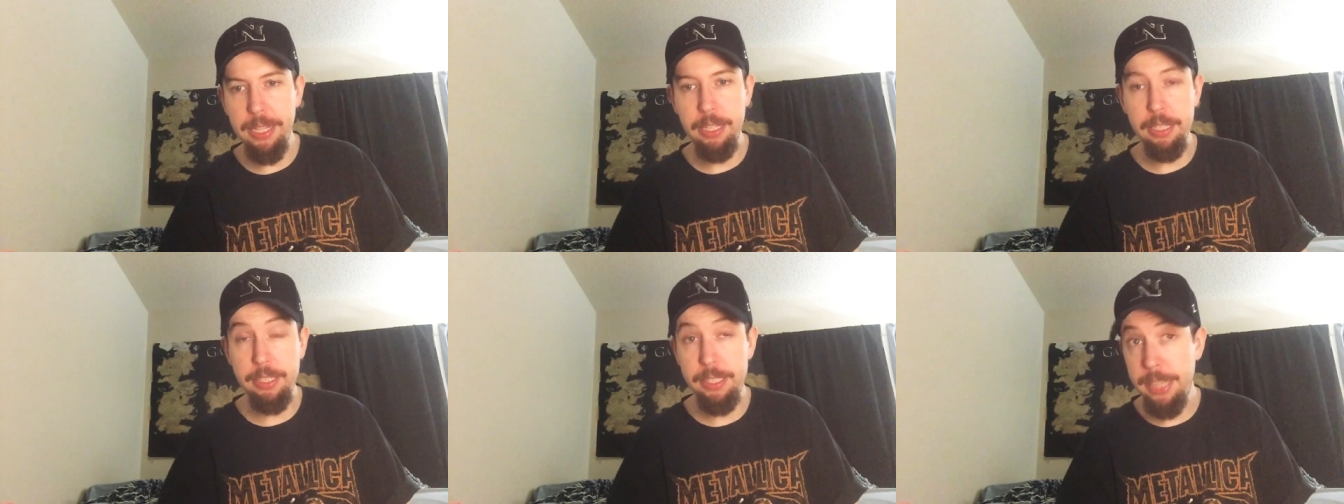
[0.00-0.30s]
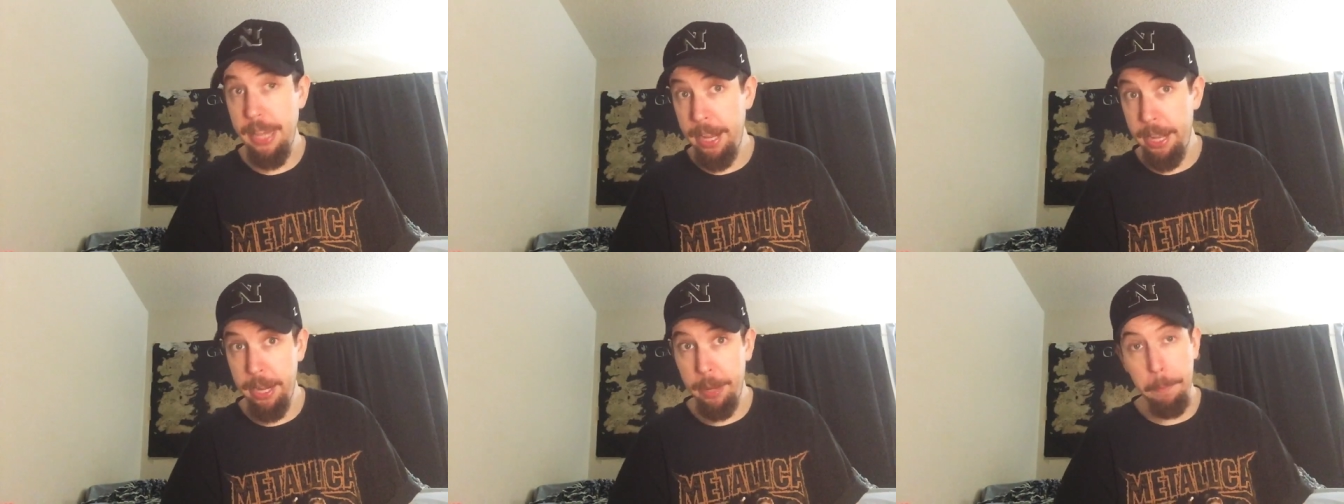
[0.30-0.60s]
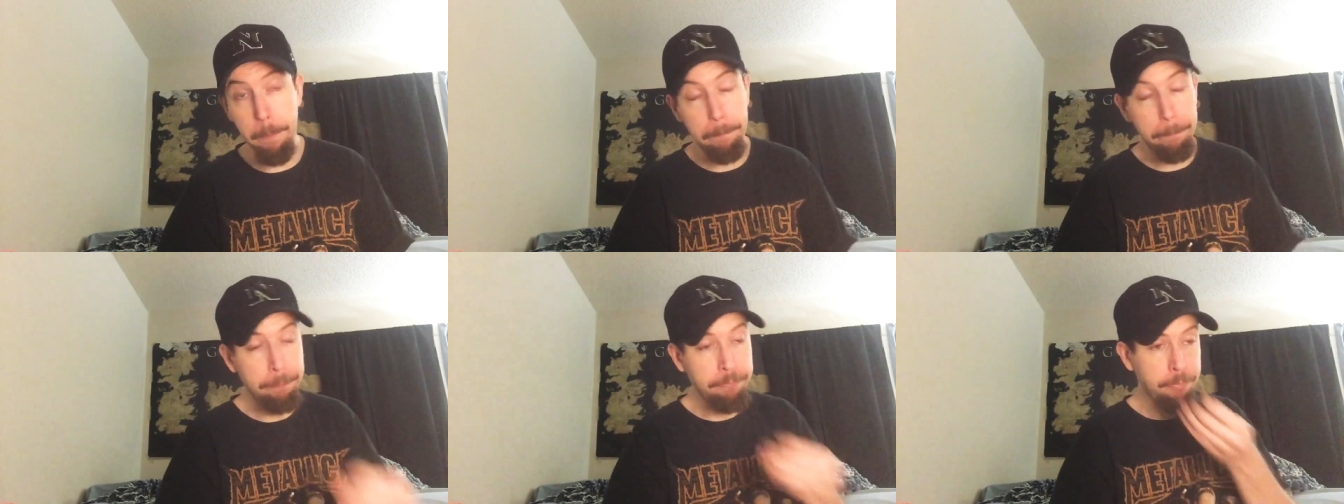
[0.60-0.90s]
in the
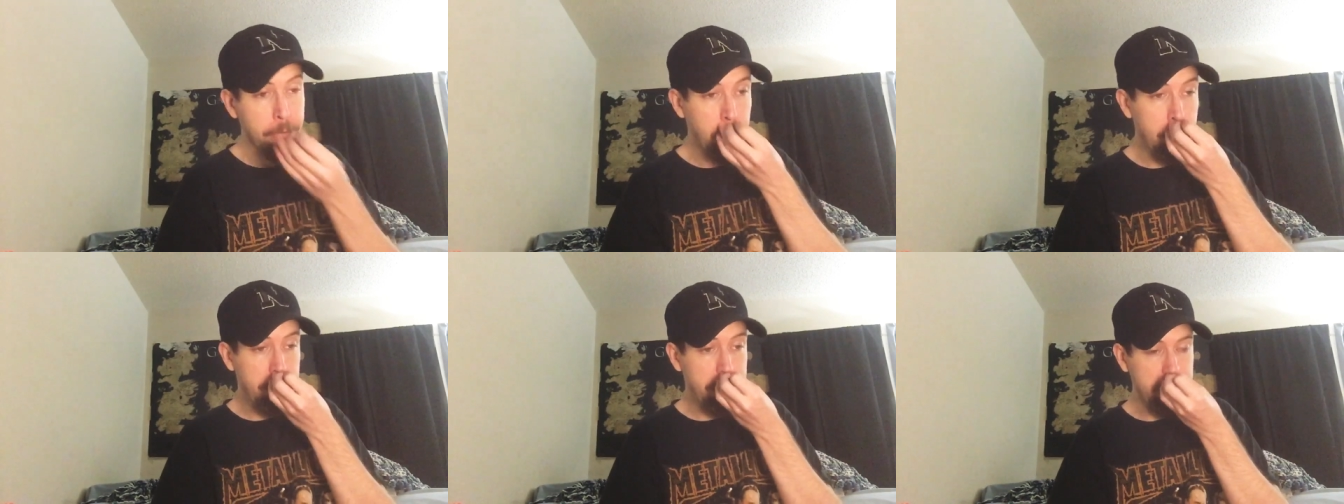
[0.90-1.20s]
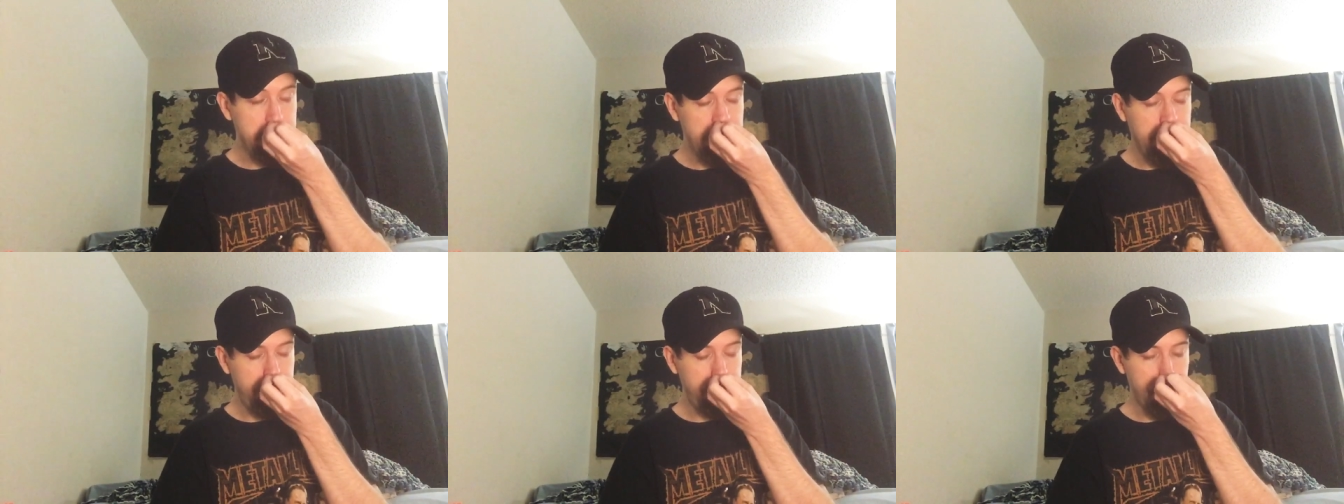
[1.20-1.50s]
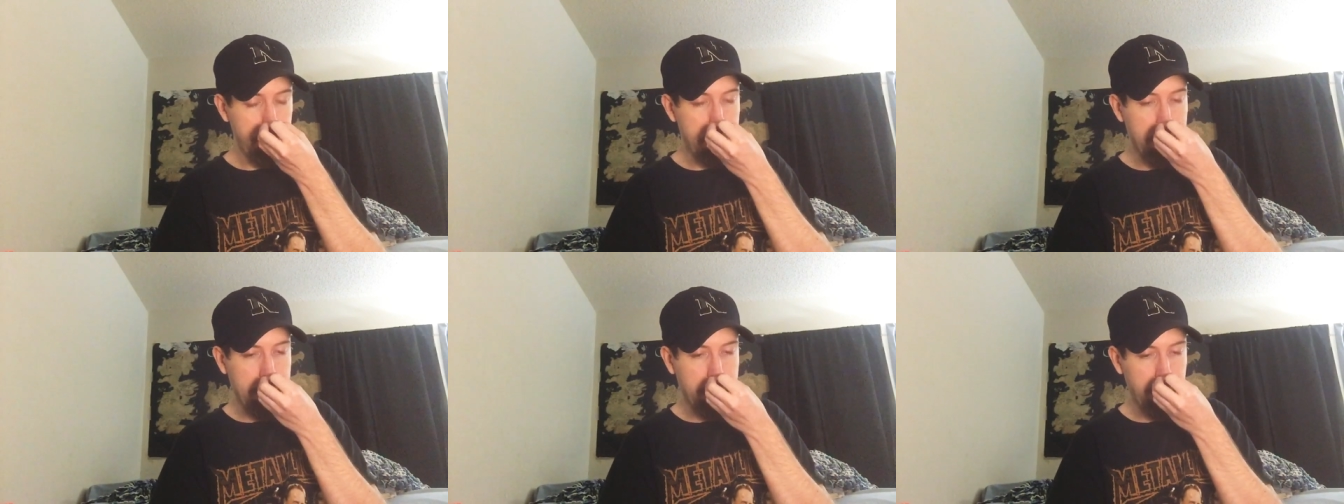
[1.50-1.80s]
Senate, which is an
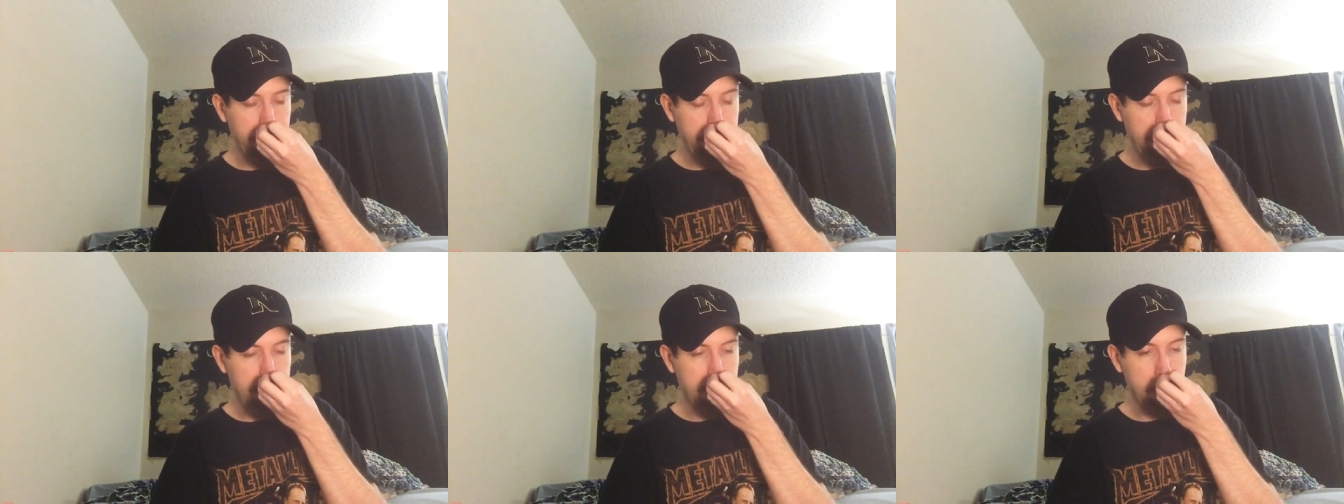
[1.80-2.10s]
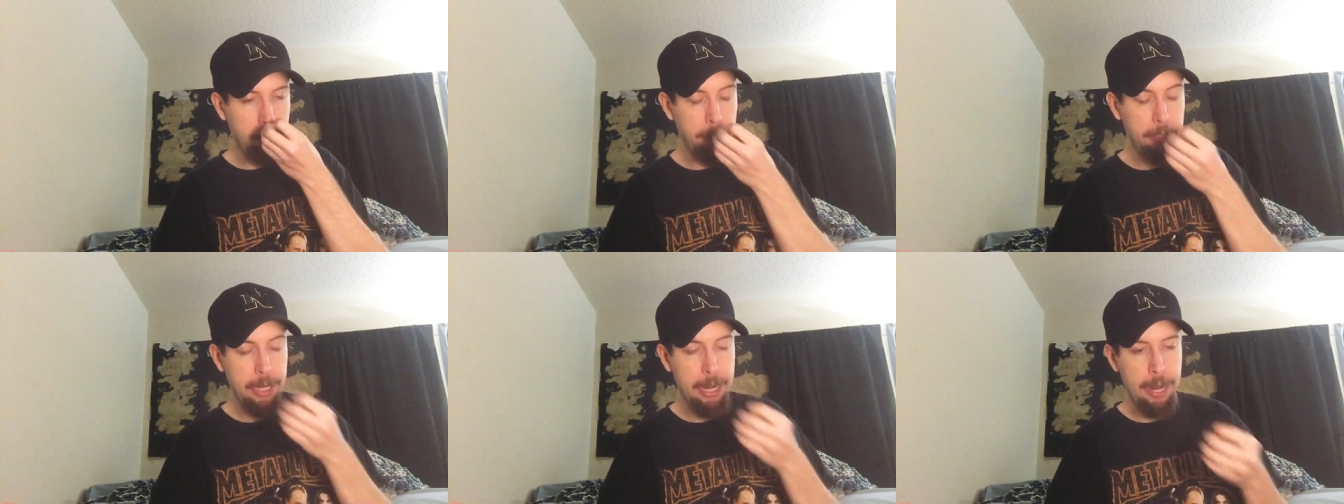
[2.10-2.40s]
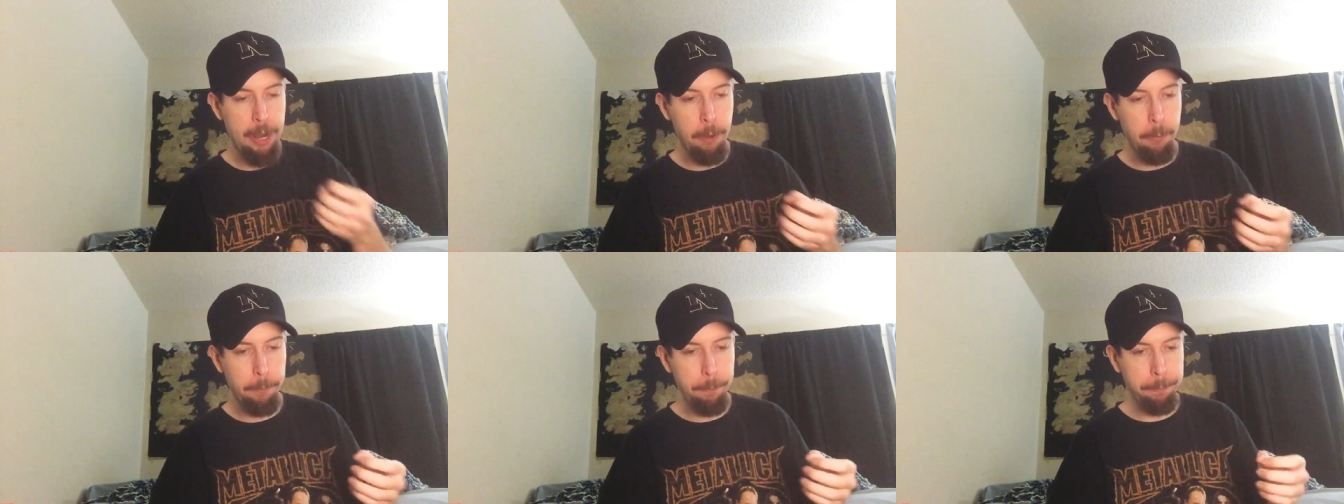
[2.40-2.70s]
even bigger deal.
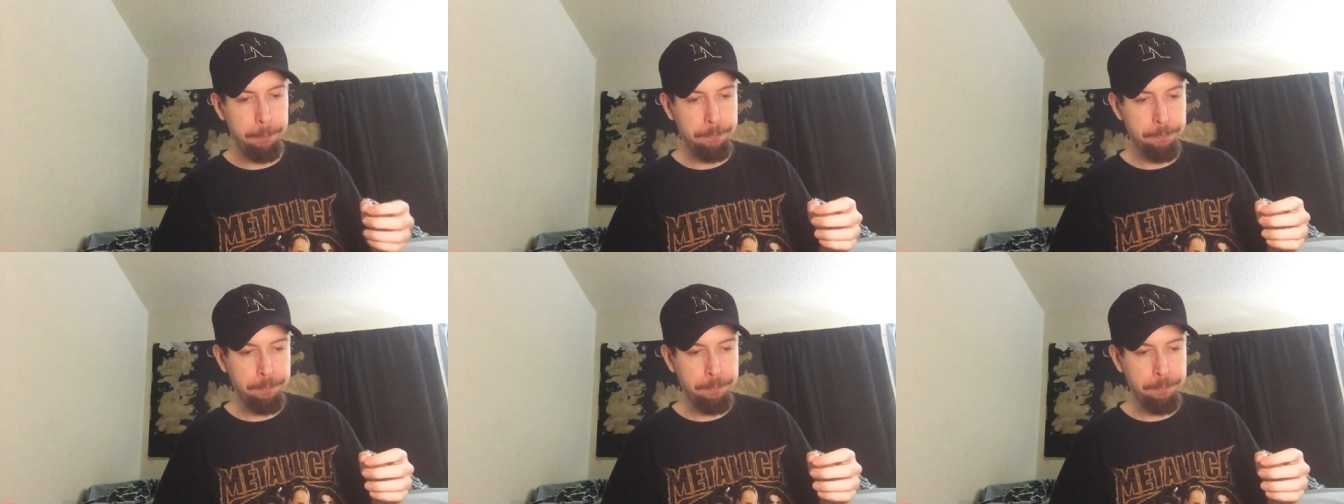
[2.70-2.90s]
Now,